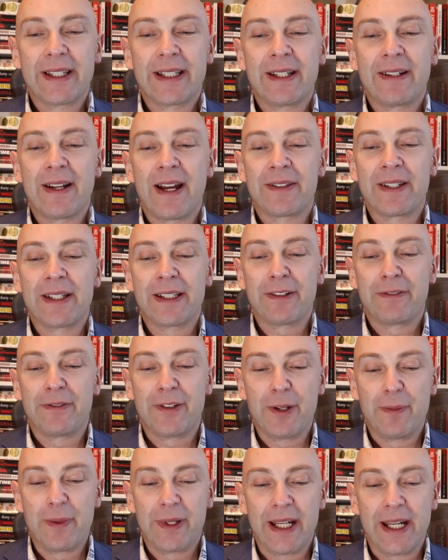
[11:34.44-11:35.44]
I think they're
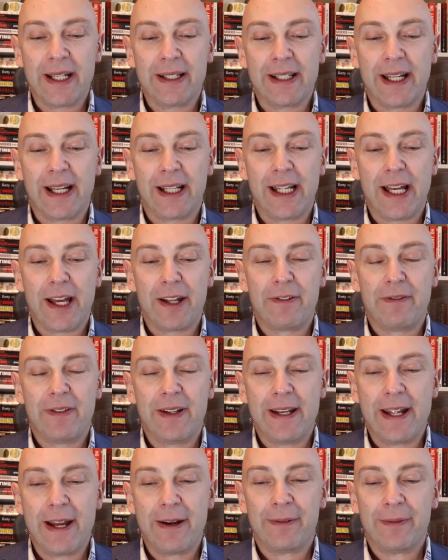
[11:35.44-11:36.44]
fumigating the hell out of
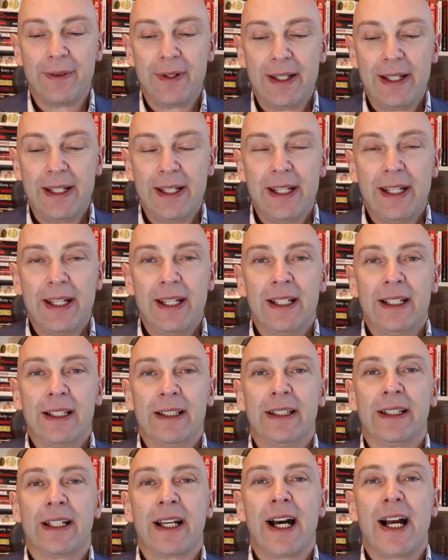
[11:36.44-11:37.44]
it now.
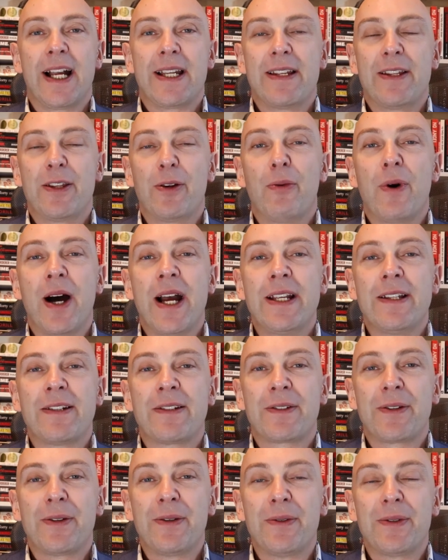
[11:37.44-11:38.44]
The guys in the white
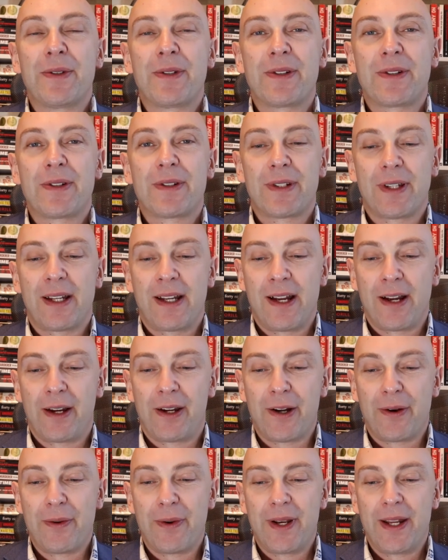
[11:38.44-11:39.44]
suits are
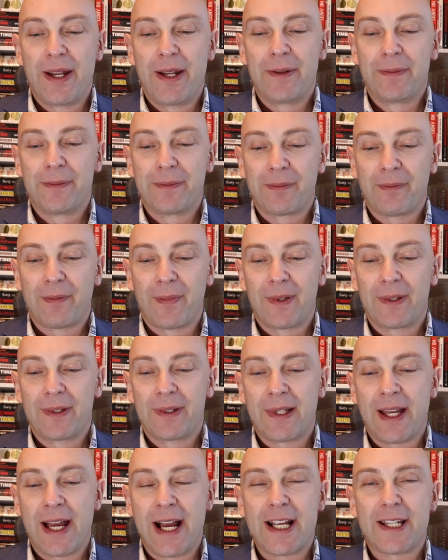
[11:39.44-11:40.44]
going in,
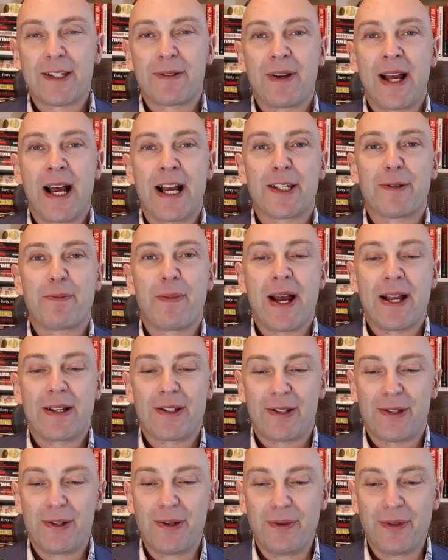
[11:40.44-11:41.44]
the
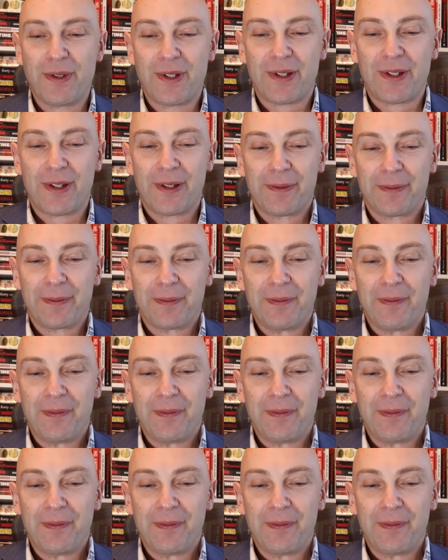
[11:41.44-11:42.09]
hazmat suits.